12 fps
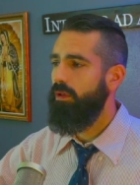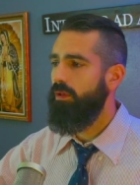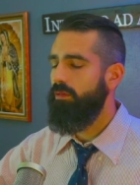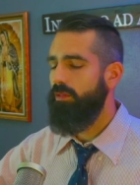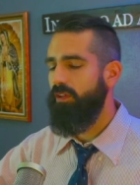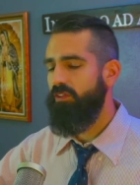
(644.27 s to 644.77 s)

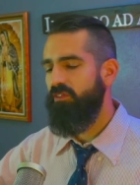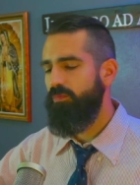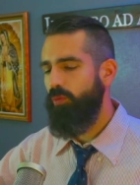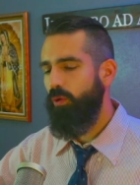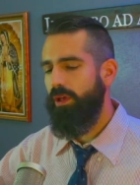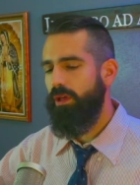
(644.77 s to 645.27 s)
This is
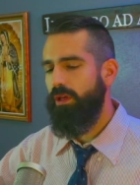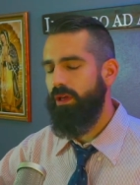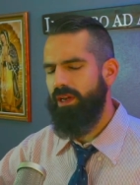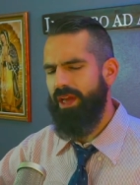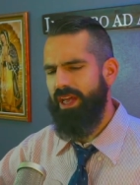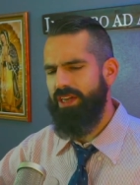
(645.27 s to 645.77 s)
putting
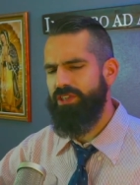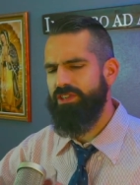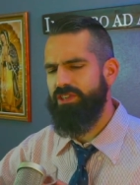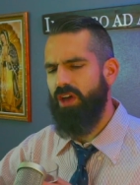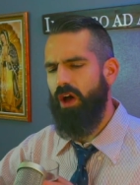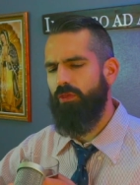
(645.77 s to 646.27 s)

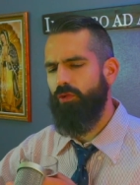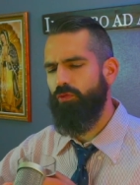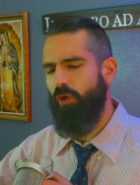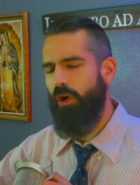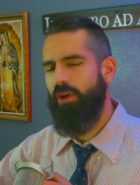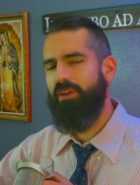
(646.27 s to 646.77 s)
Ignatius on the
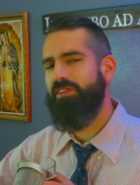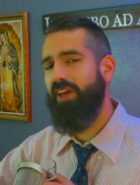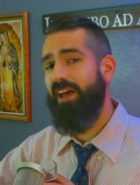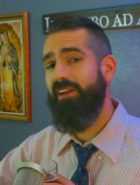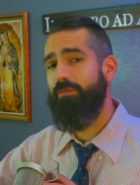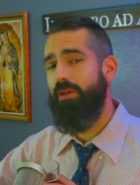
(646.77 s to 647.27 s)
wrong
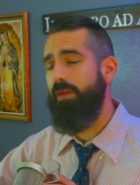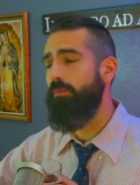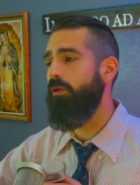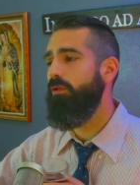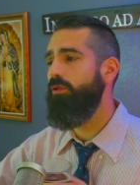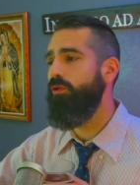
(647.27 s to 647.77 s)
side of
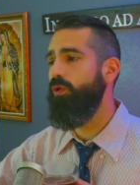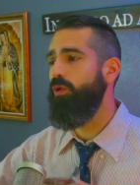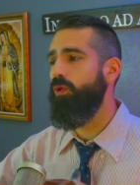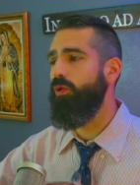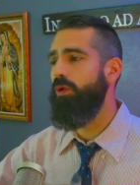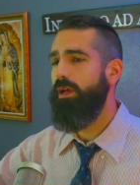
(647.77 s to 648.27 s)
people
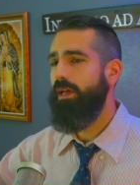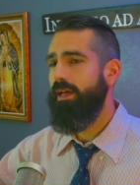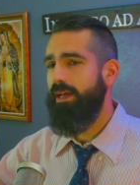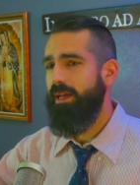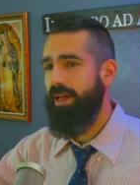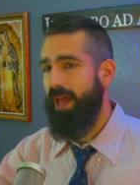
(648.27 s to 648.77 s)
who
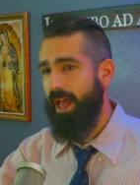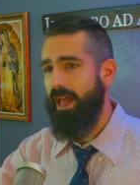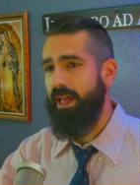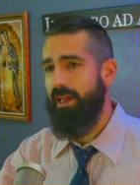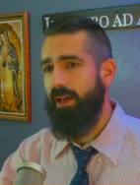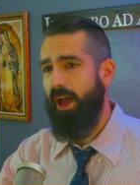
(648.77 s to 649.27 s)

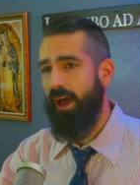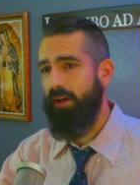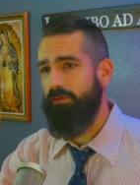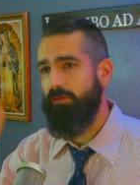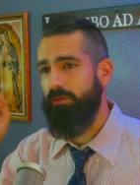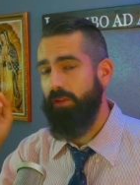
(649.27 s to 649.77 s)
a,
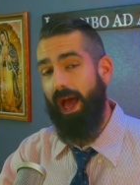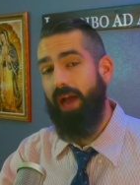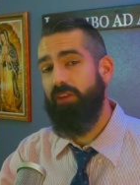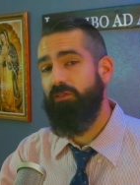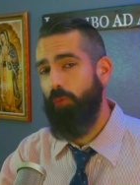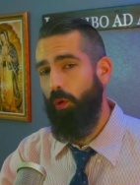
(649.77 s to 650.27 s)
have
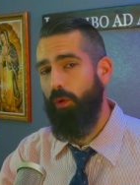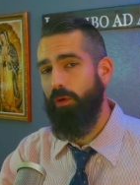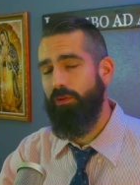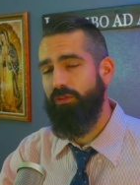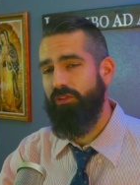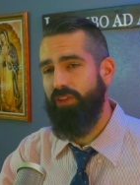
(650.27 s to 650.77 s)
lax
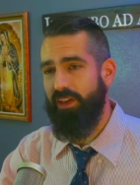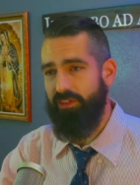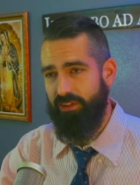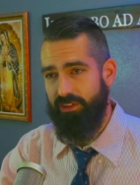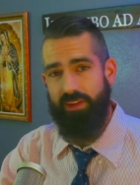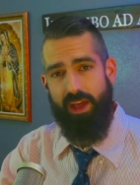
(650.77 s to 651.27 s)
morals, as
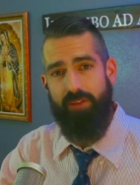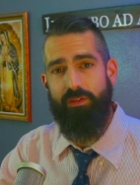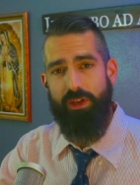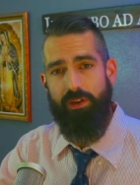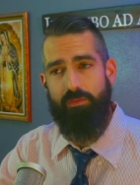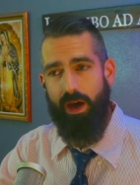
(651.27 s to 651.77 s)
is
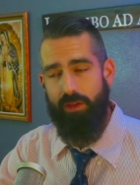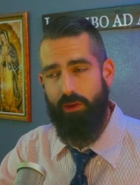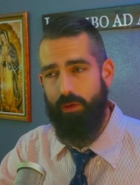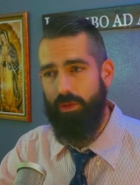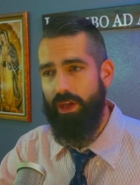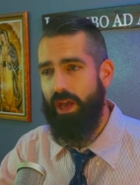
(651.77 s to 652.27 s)
evident by their
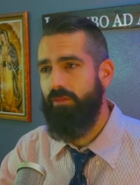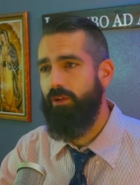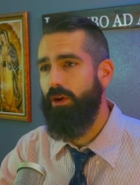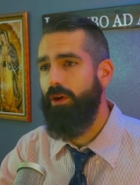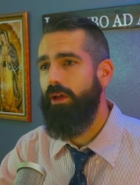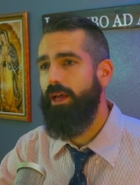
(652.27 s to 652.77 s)

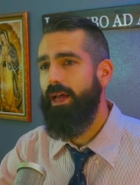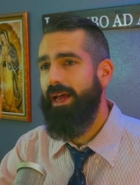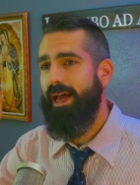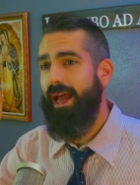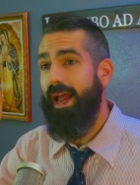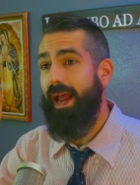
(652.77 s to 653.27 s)
behavior,
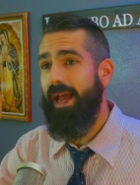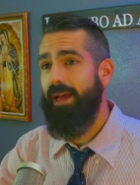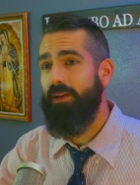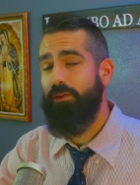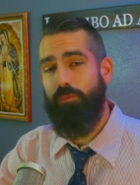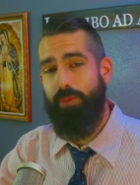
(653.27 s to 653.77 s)

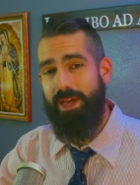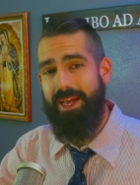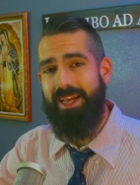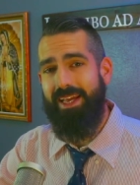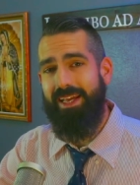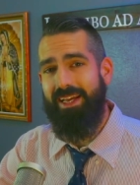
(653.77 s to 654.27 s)
and
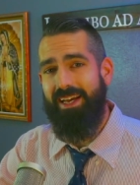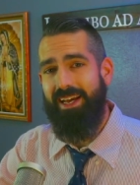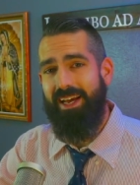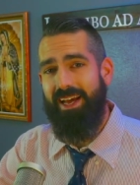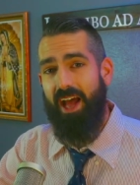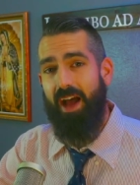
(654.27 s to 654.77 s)
B,
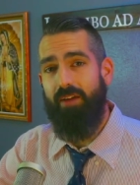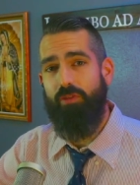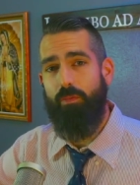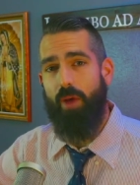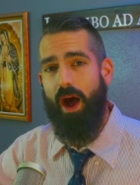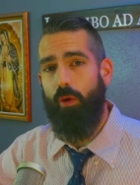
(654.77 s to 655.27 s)
have the
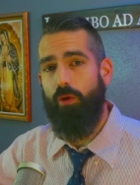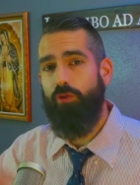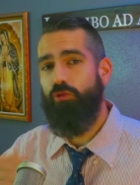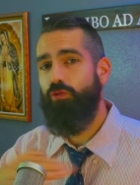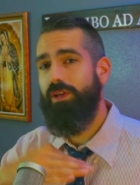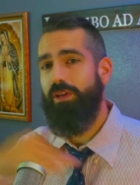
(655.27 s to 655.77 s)
power
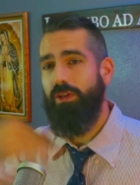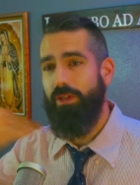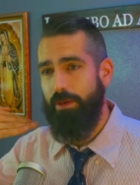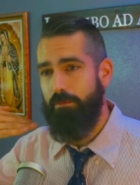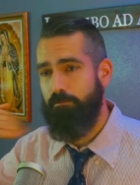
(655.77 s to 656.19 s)
to kill him.